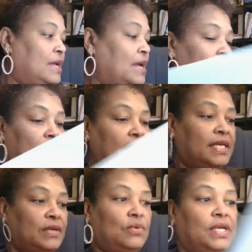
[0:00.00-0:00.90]
I'm going to
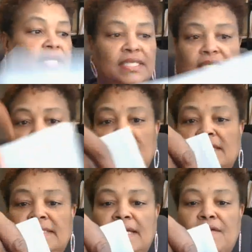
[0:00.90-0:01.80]
get Cricut to cut
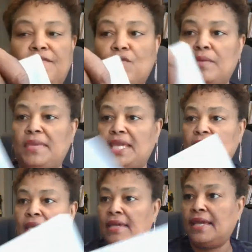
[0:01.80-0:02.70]
these out for me.
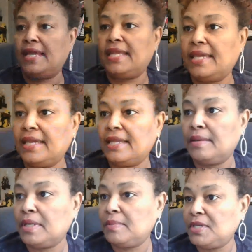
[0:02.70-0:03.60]
And again,
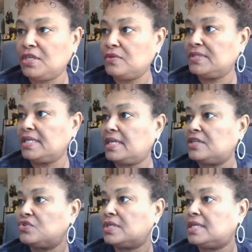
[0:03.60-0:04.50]
I'm going to be using
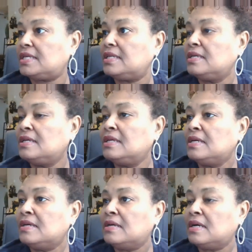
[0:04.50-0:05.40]
intricate
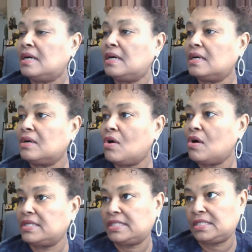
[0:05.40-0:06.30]
uh,
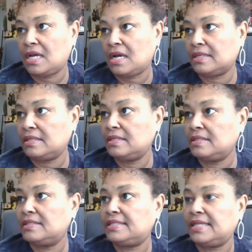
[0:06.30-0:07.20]
cardstock
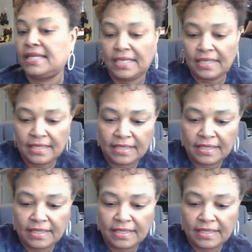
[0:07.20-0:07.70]
setting.